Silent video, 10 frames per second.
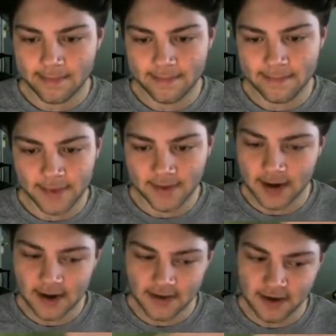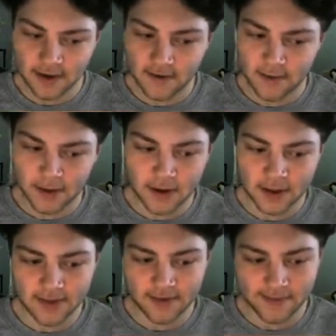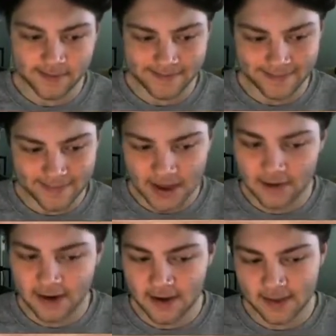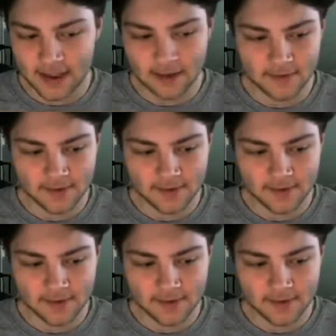So we got a sinker over the middle. I just got right on top of it.